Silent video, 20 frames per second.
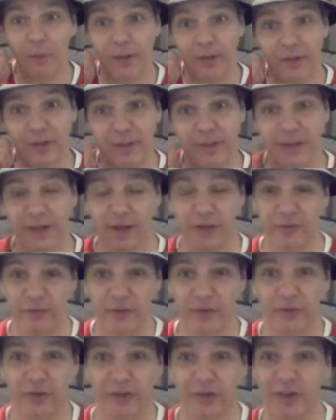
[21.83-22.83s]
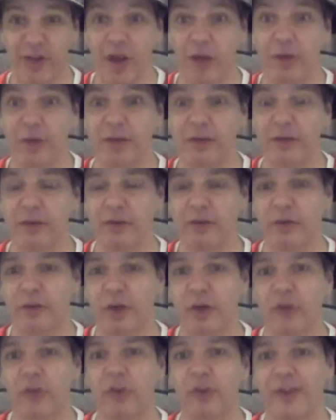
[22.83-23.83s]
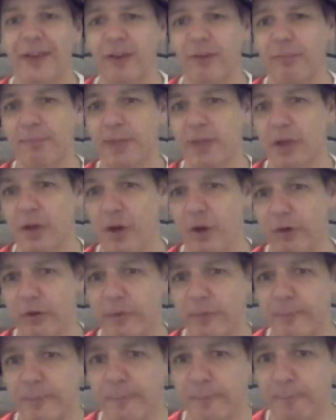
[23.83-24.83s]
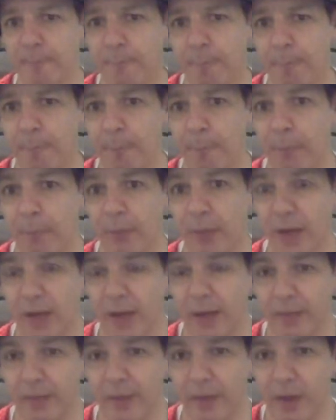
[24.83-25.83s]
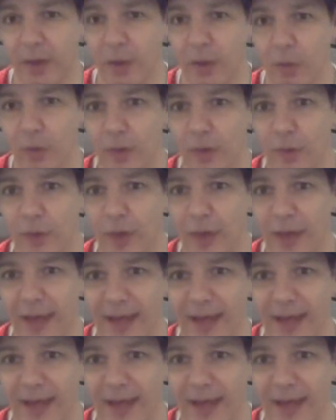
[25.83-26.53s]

when you think about it. It feels like it's only just started, and that's because we will